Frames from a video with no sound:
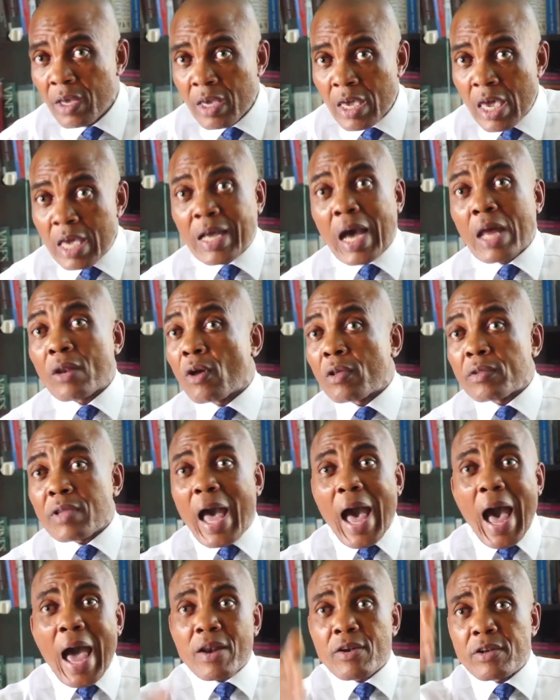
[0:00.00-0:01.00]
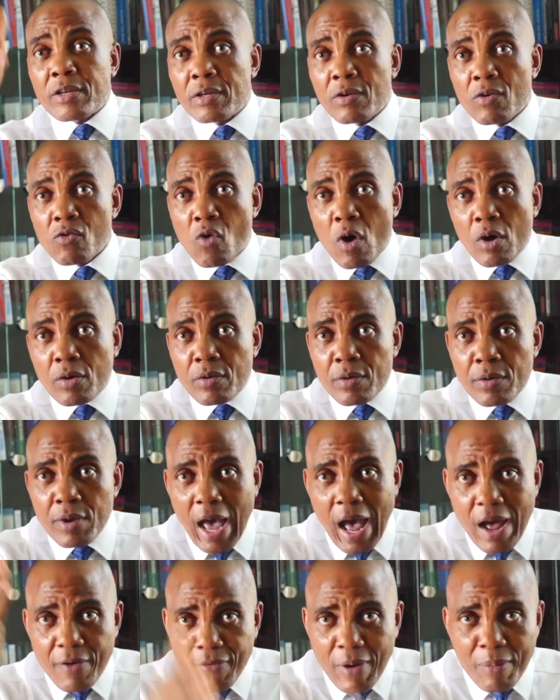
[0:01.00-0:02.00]
He cannot add one
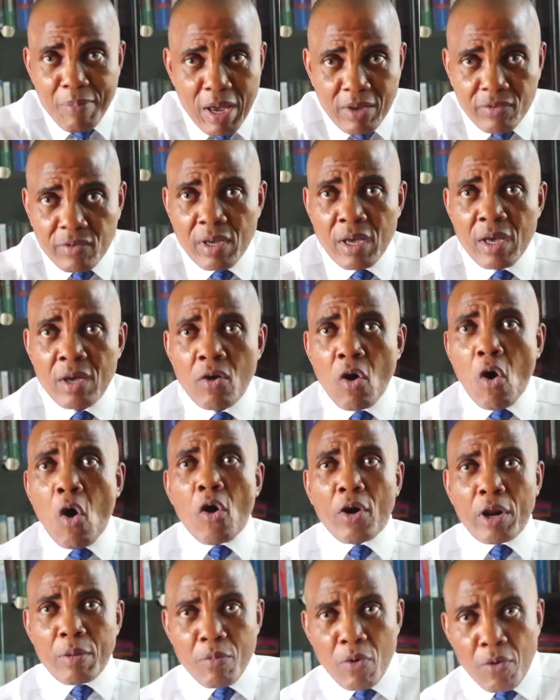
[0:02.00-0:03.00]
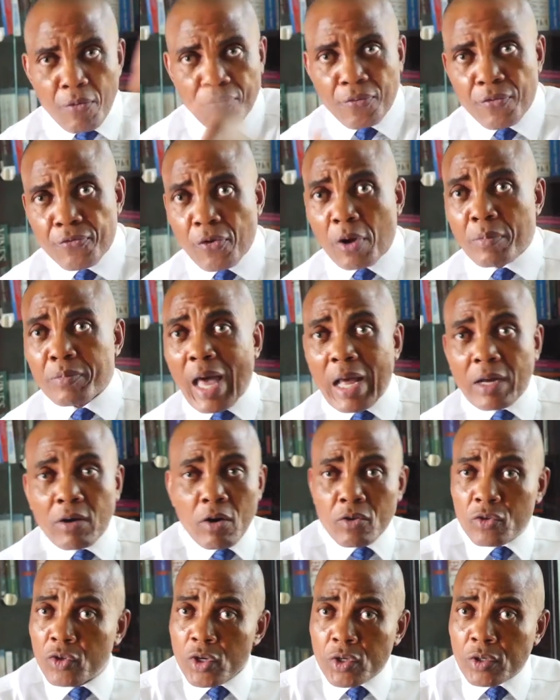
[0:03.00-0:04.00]
alphabet or remove from that
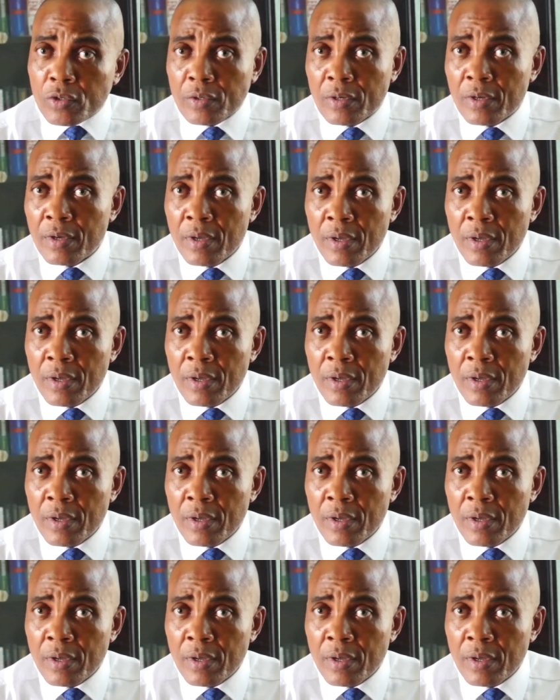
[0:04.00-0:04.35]
constitution.